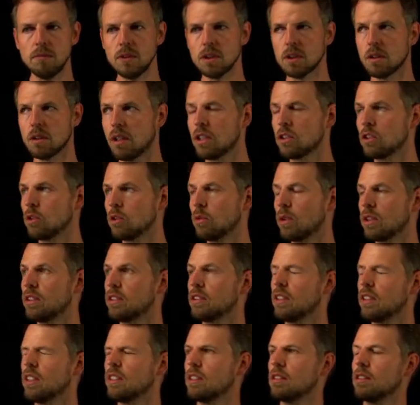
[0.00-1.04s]
Right? So what this
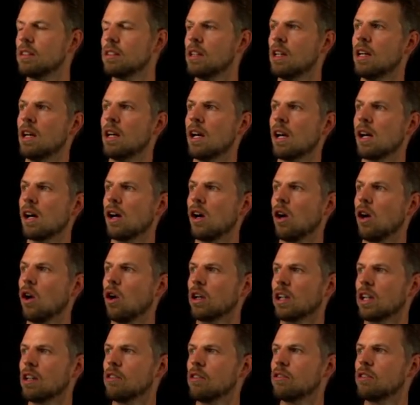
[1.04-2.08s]
is, is
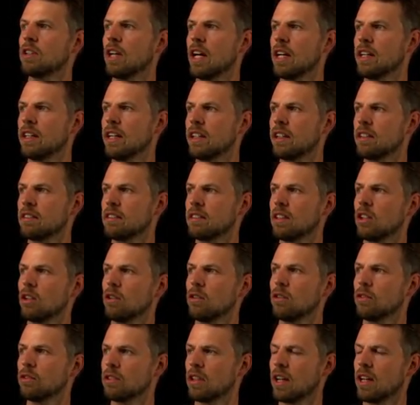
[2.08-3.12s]
given a data set of
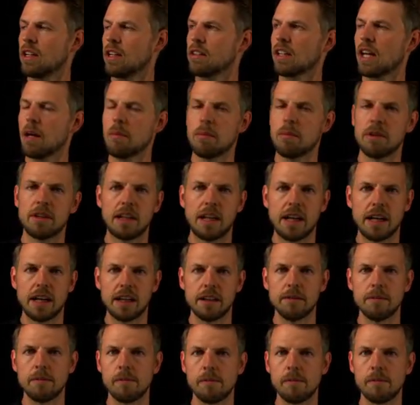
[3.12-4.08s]
size capital N,